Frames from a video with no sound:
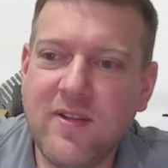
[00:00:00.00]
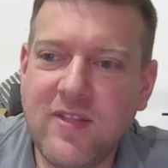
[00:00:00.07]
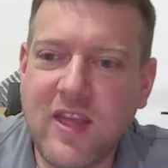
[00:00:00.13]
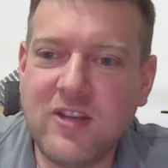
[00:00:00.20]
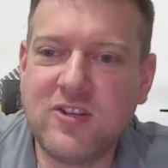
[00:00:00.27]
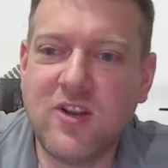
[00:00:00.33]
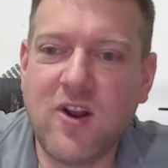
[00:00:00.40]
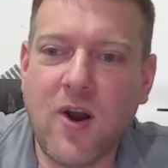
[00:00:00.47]
They
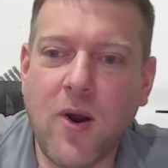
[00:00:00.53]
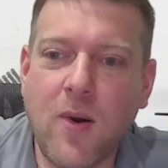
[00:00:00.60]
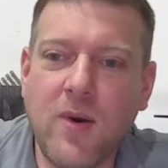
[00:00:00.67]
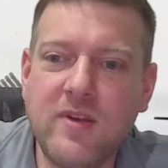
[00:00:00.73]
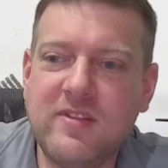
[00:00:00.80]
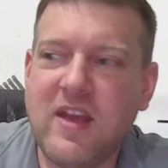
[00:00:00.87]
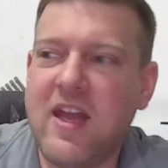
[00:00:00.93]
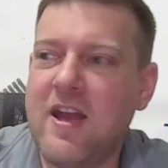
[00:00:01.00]
should
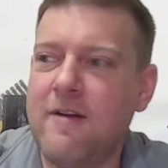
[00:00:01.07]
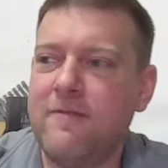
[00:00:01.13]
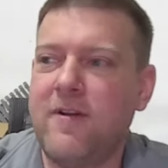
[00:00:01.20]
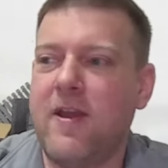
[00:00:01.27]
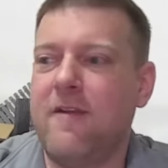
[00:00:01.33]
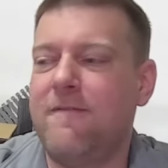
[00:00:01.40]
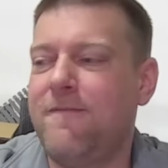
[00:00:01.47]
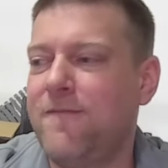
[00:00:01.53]
always have
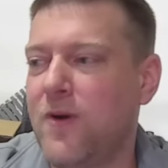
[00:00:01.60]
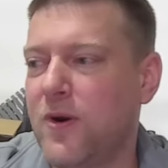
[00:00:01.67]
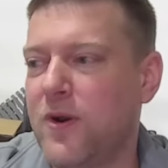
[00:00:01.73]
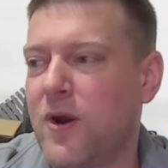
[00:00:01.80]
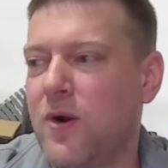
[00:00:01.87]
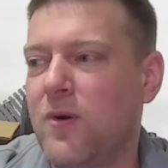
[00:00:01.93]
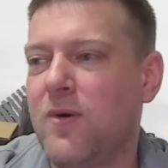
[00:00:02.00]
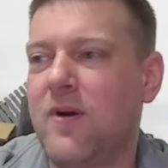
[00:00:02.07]
a
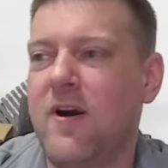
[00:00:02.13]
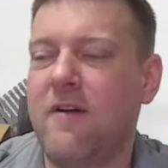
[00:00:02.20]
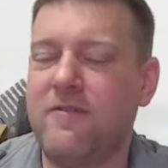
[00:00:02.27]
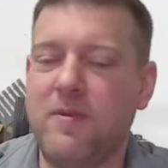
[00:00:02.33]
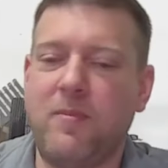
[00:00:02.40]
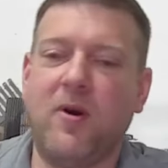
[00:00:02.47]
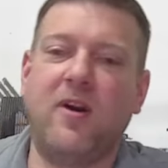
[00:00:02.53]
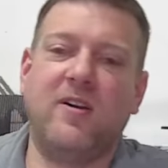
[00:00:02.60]
photo of
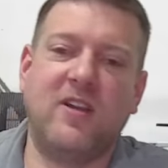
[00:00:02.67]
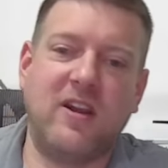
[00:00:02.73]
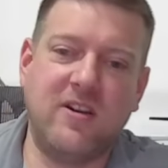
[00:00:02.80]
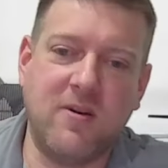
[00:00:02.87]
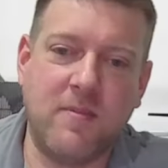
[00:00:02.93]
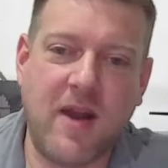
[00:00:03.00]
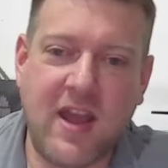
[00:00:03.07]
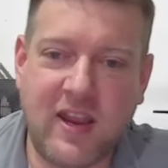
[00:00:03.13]
the part that
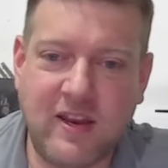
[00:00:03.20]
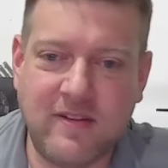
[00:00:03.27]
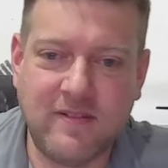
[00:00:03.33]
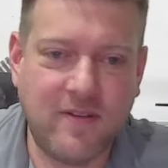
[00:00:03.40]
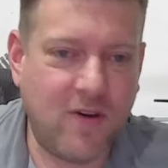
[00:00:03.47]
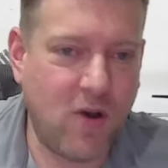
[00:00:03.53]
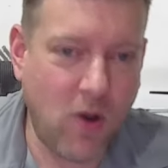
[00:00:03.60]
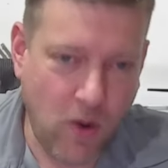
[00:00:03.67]
you're buying,
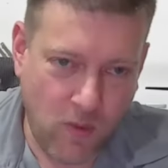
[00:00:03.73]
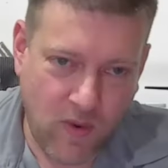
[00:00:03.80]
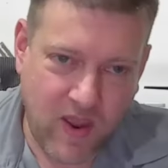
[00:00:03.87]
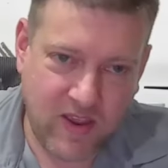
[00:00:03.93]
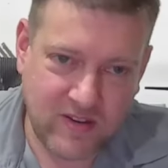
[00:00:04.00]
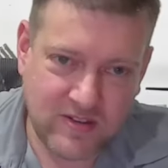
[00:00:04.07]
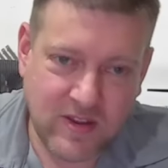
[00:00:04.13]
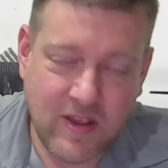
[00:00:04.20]

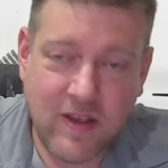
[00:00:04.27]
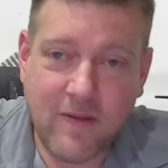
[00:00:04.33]
always.